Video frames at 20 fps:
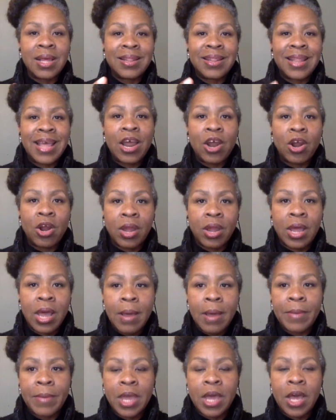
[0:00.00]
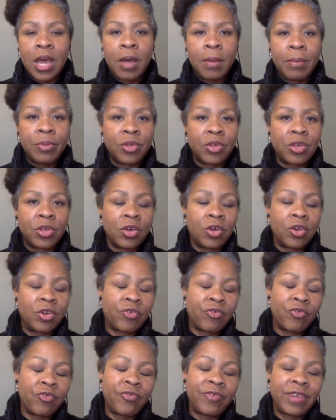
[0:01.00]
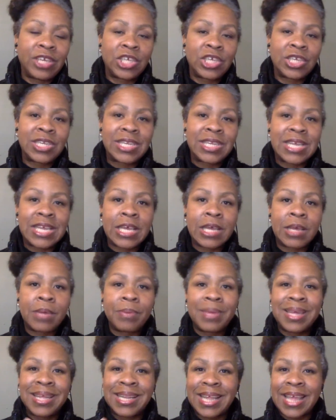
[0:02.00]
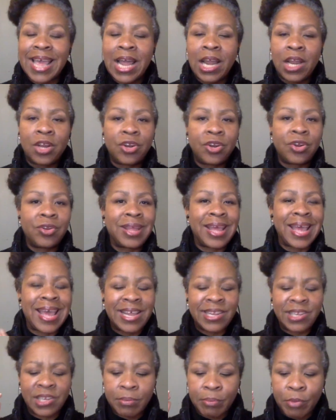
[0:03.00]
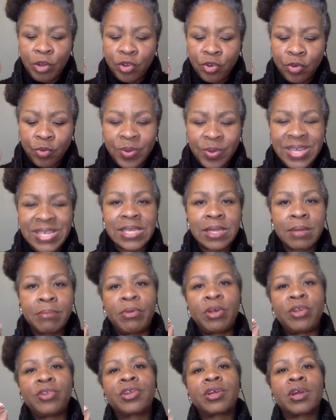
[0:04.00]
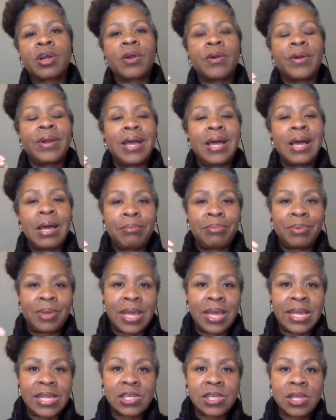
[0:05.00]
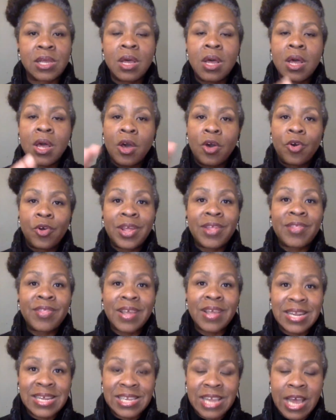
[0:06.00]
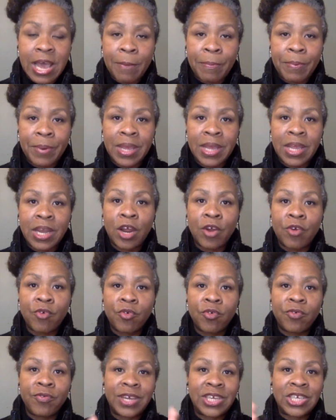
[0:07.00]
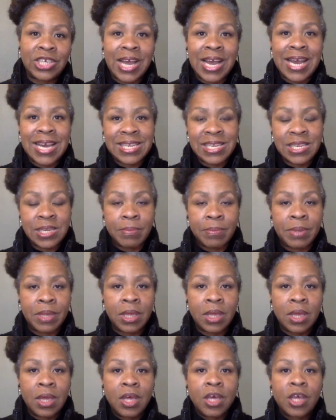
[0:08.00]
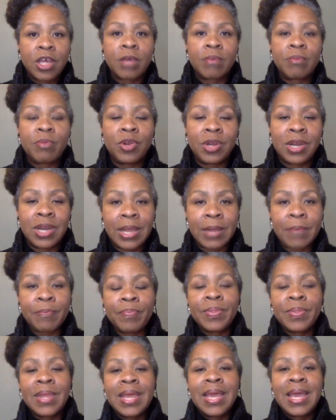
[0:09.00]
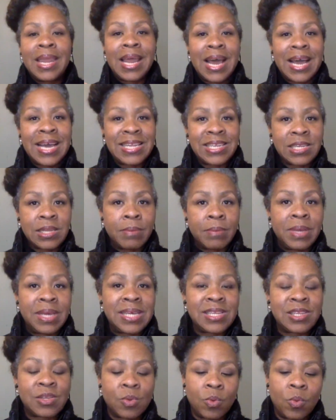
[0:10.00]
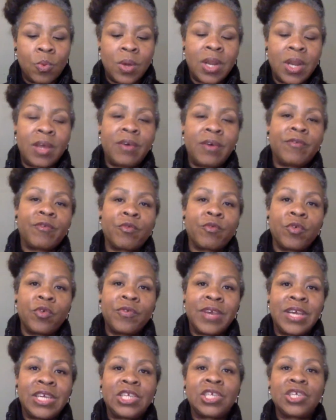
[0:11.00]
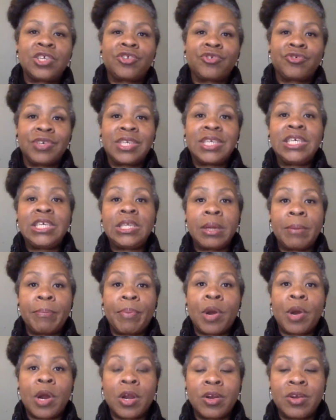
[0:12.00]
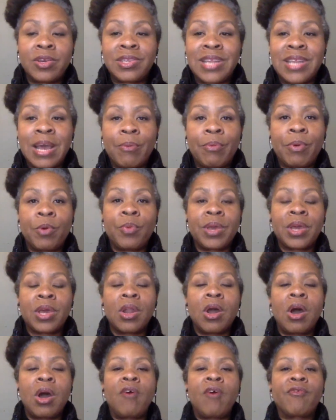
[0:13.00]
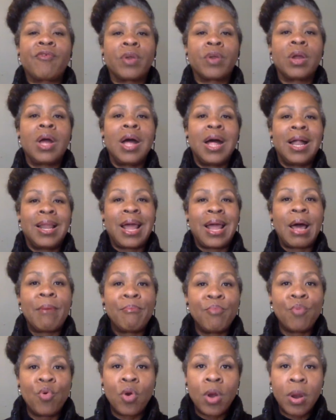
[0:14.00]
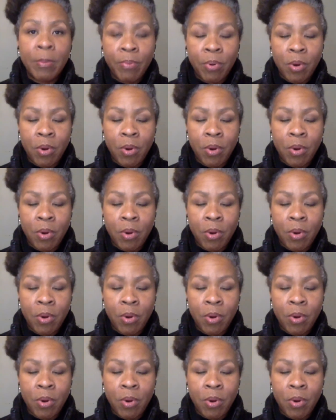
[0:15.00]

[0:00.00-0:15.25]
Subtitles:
that are coming up. You can go to Groove Asia CM, get the calendar that has the most recent, most current updates on anything that's happening in our Groove Asia iSummit. community. And the iSummit is one of Groove Asia's strategic partners. That way we can offer a lot more